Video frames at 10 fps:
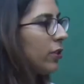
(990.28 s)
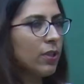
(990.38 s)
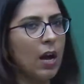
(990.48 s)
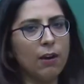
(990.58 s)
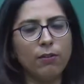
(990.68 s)
is
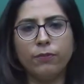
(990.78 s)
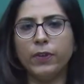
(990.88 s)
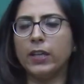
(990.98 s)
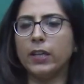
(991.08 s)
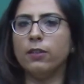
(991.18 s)
how
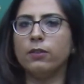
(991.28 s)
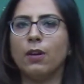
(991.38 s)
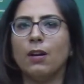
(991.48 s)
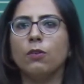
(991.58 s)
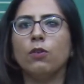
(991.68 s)
we can
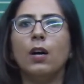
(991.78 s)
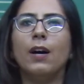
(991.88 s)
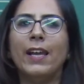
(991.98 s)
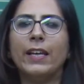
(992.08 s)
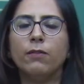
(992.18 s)

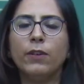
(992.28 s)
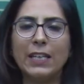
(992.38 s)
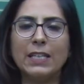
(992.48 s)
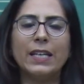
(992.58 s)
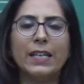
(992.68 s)
we
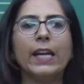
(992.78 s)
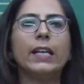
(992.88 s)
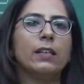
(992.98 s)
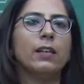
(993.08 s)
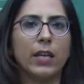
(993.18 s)
can
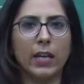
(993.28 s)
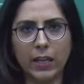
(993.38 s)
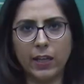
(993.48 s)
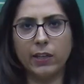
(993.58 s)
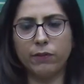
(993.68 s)
detect
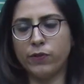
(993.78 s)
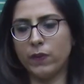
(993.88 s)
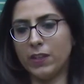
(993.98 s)
any individual,